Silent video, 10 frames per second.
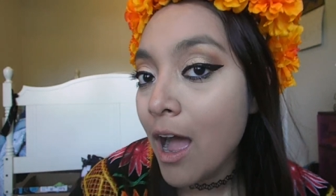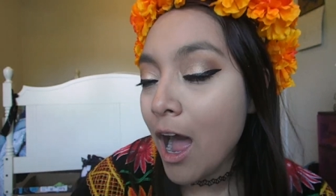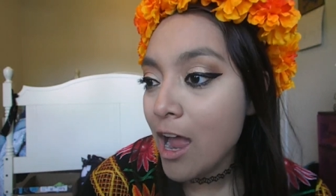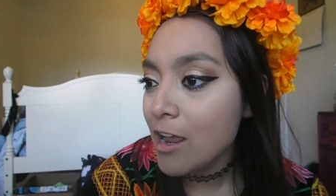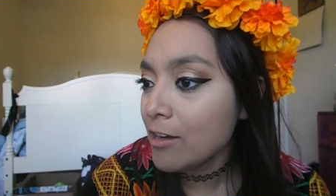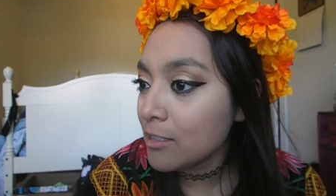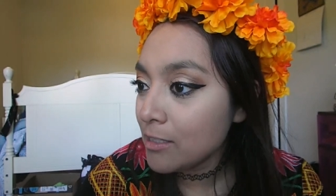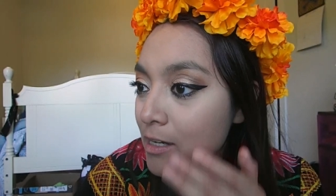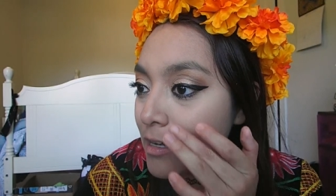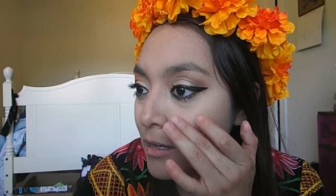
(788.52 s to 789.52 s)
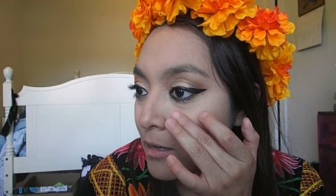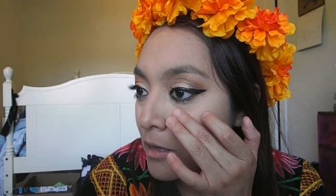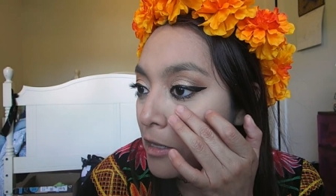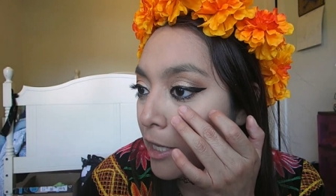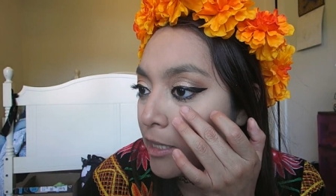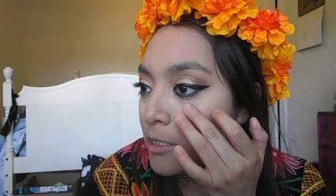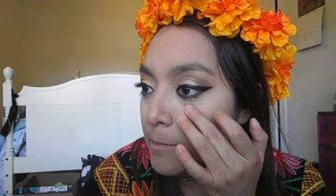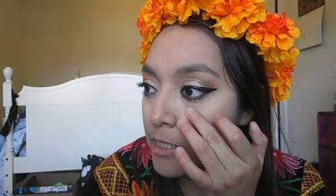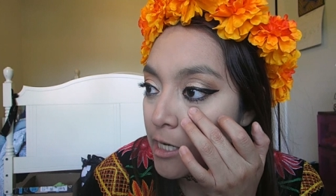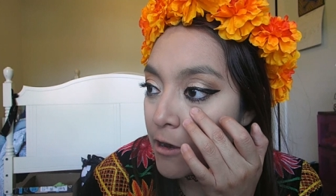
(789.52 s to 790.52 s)
I honestly like this
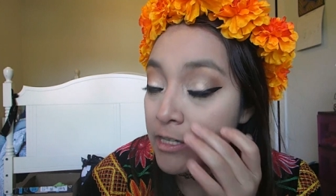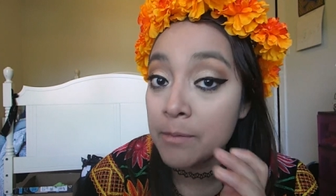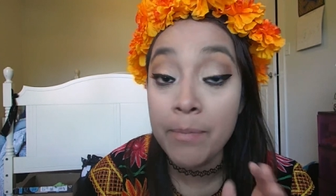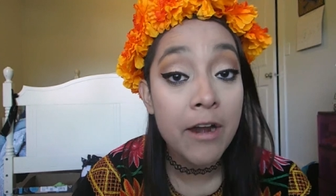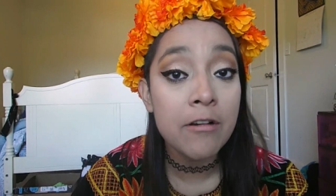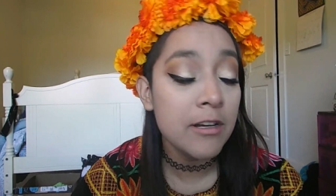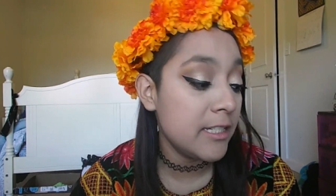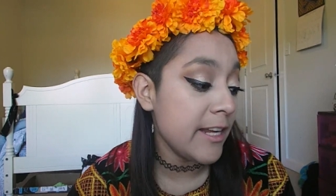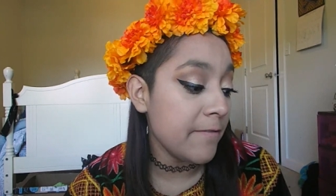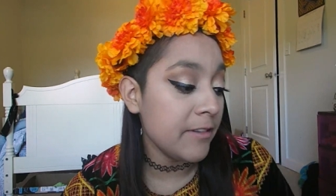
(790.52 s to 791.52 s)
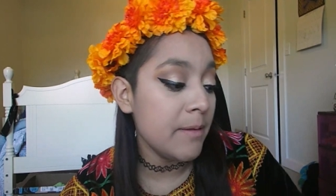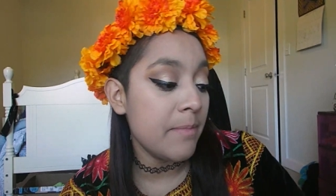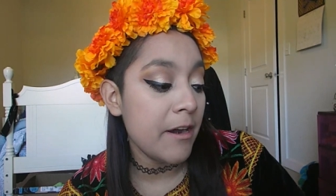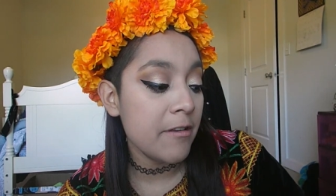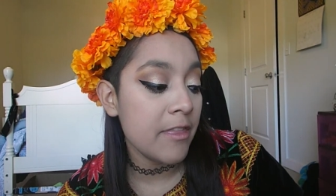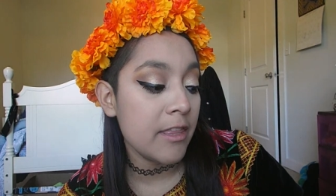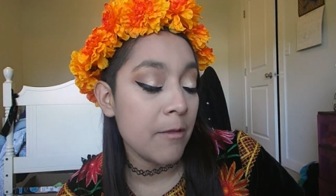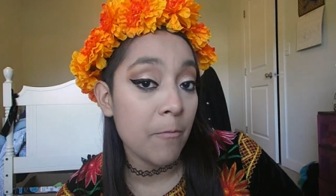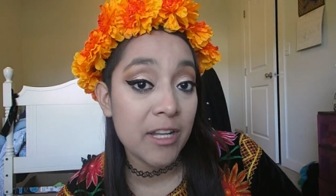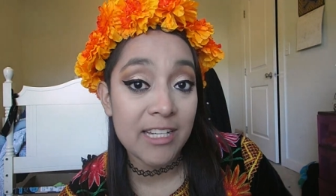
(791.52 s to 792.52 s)
mascara. It's better. It's definitely better than
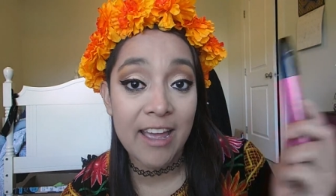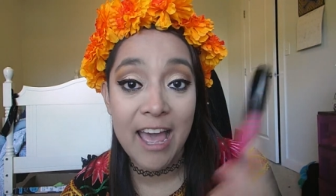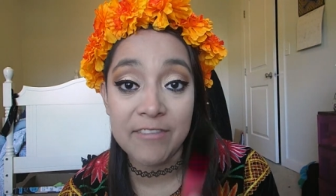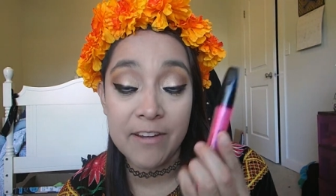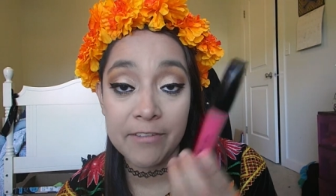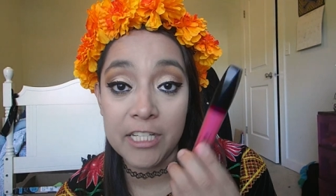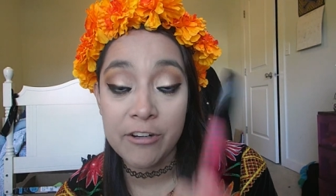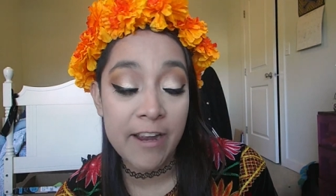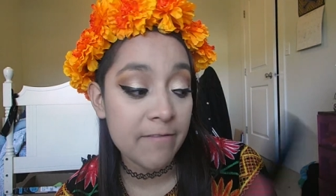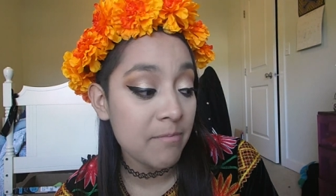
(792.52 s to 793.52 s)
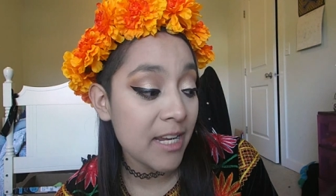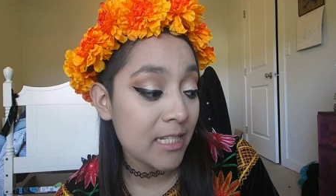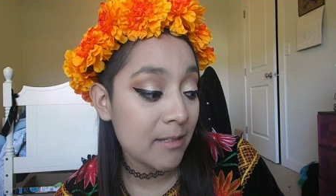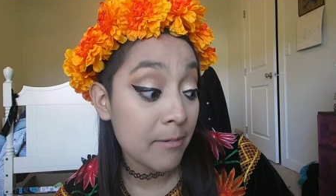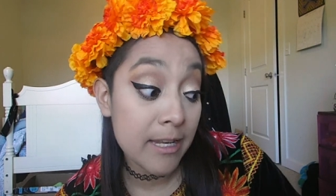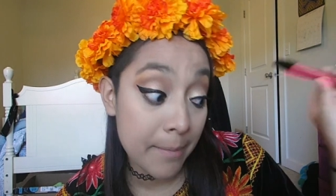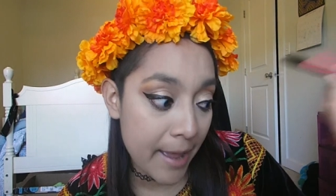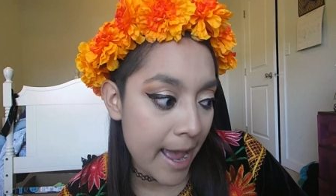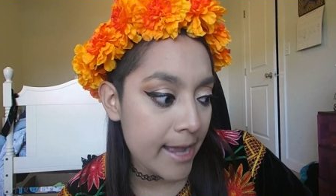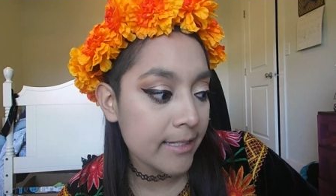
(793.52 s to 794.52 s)
the ones I have definitely tried from NYX in the
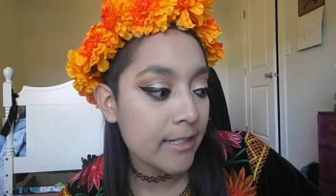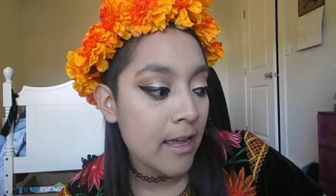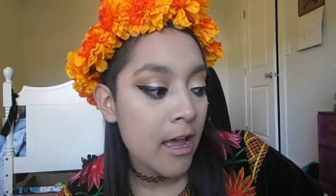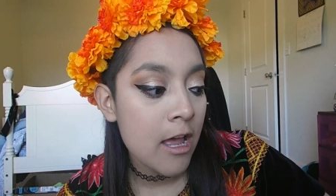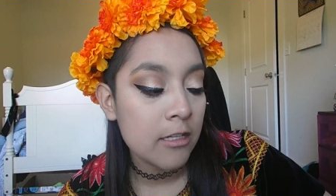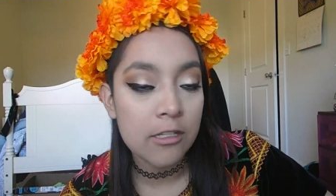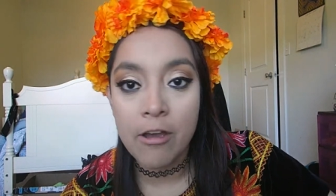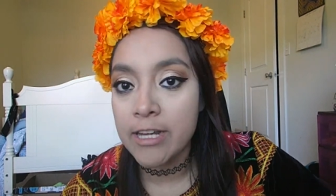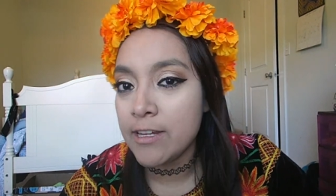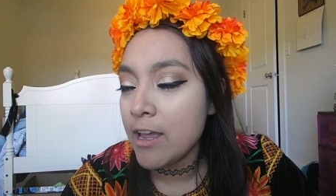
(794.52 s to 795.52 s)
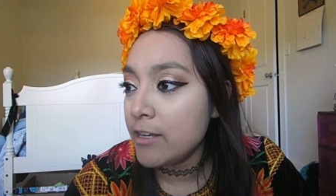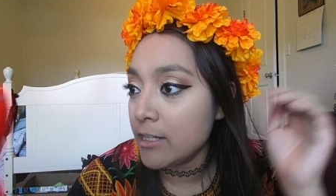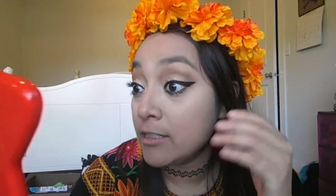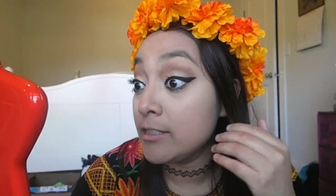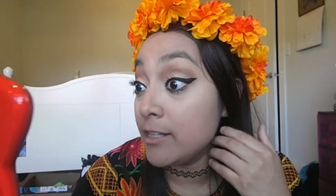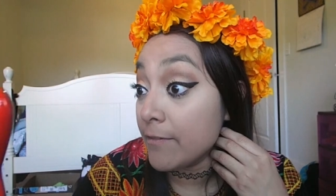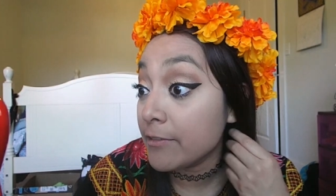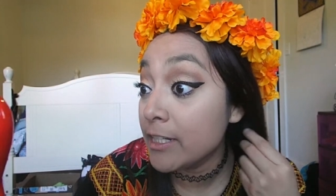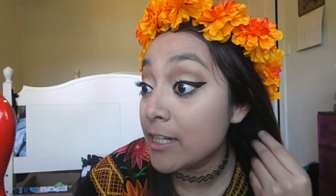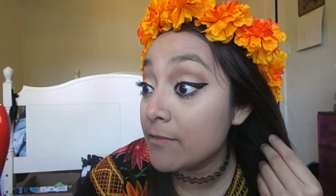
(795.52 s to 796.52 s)
past. So it does
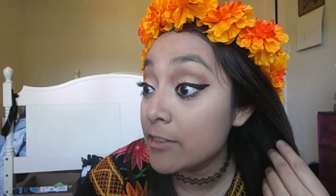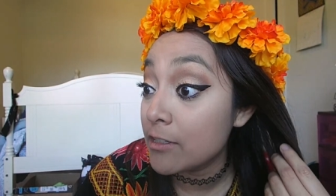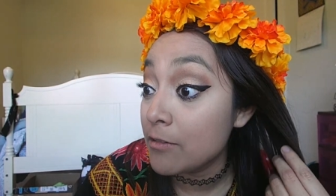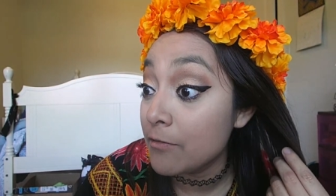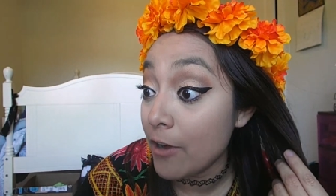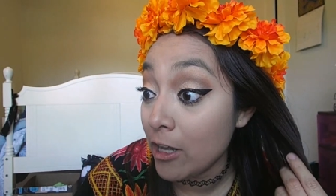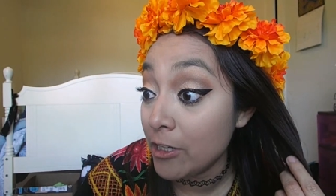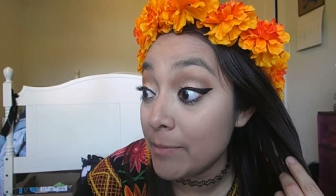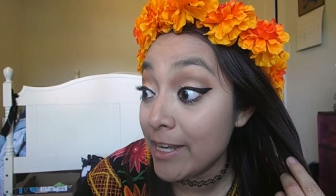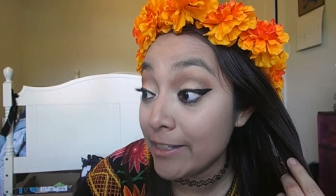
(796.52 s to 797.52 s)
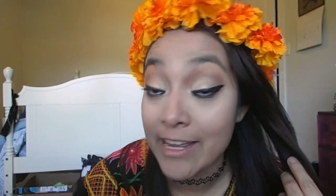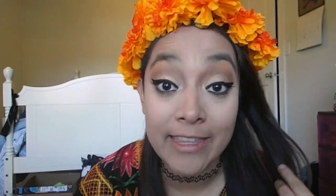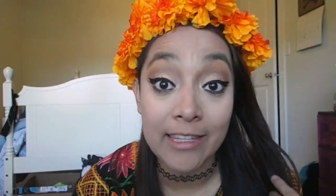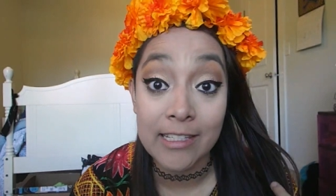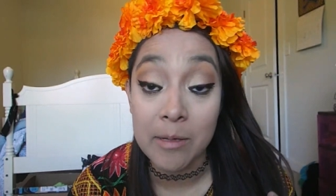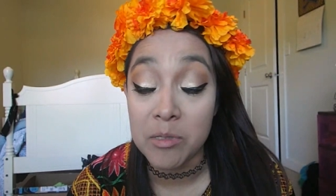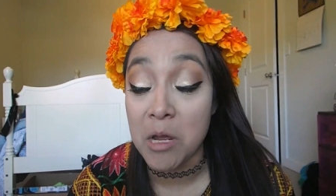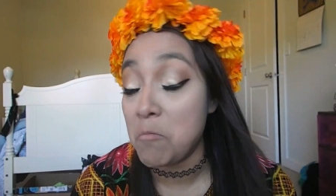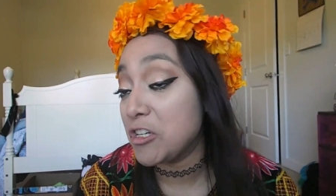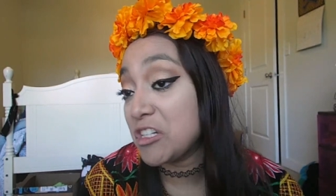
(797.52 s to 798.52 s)
definitely gives you volume and length at the same
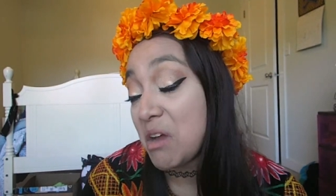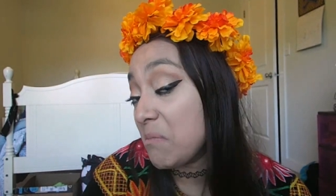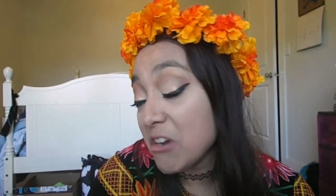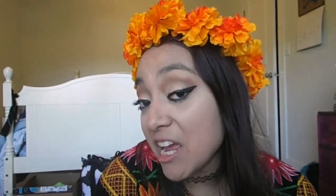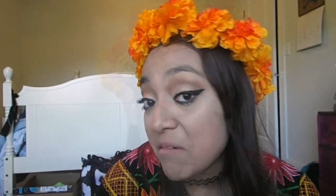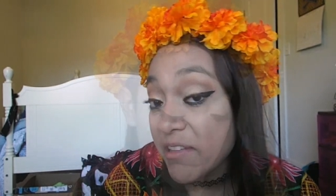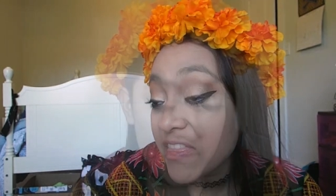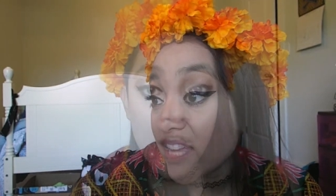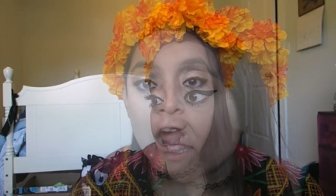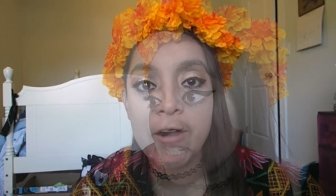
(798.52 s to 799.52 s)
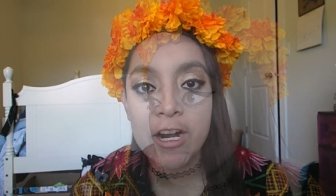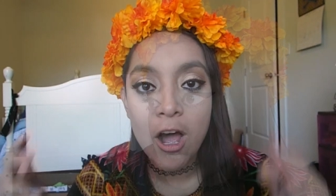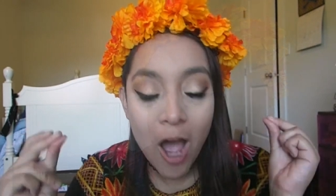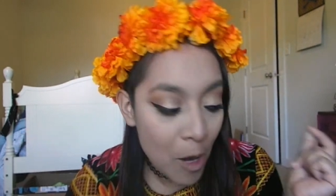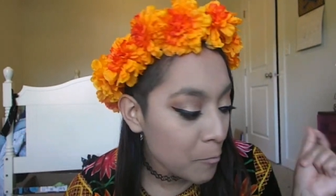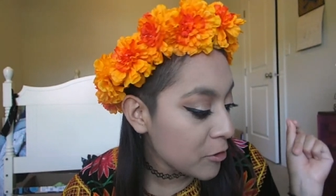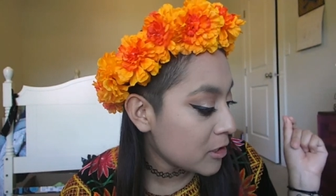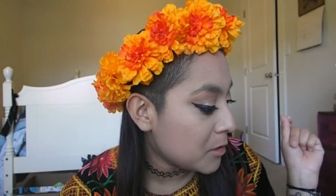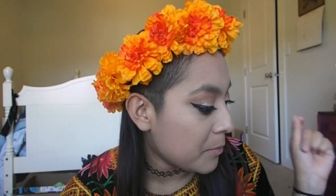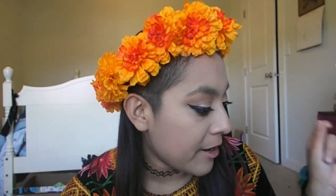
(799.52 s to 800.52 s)
time, which I'm okay with. Alright,
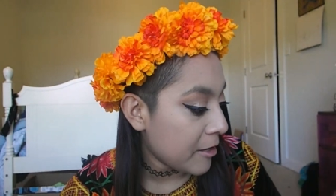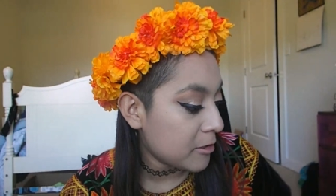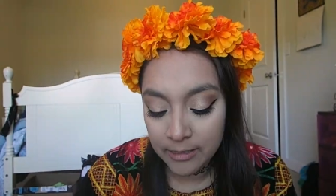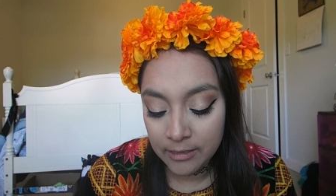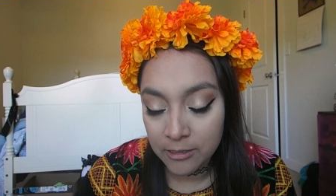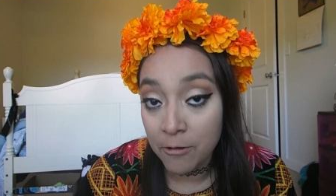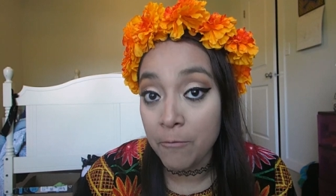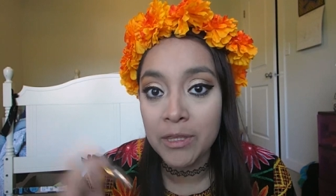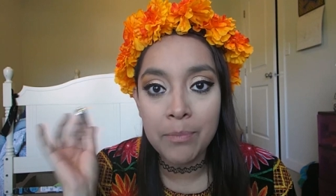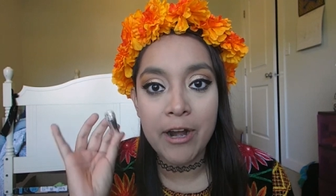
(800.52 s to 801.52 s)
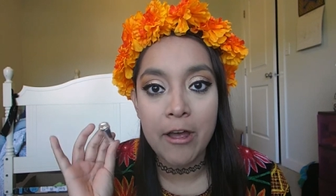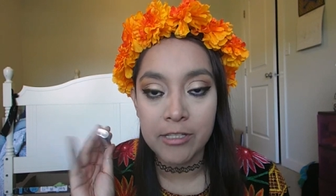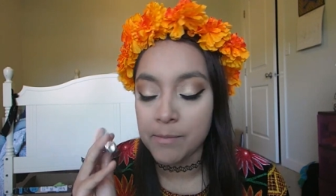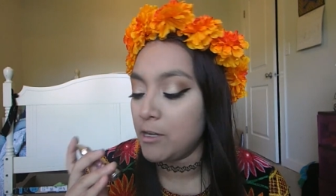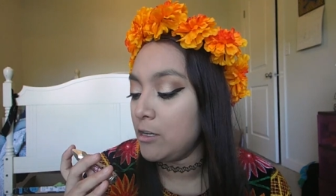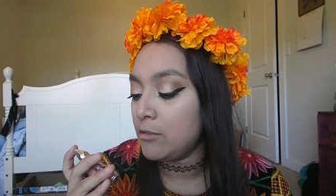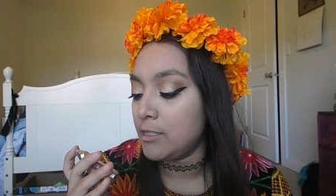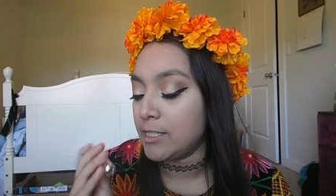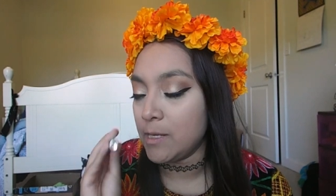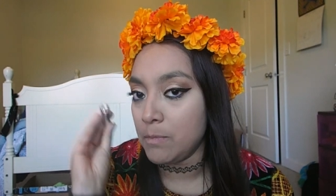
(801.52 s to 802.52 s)
onwards to brows. So, so with the brows, I'm going to
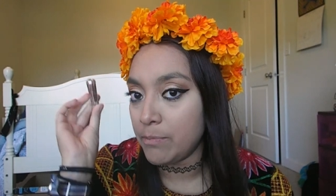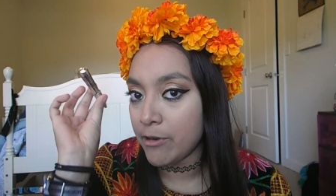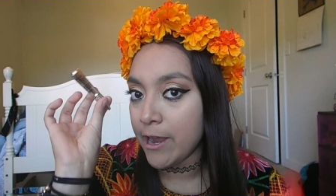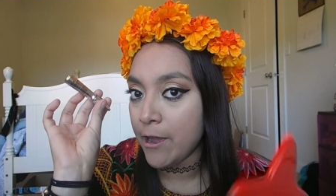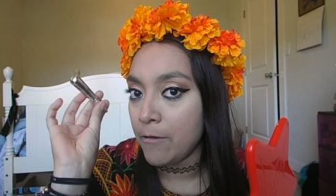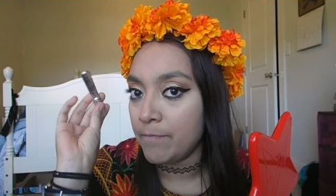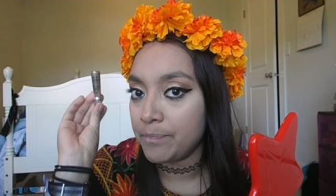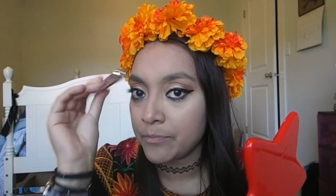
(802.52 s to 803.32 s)
use this Gimme Brow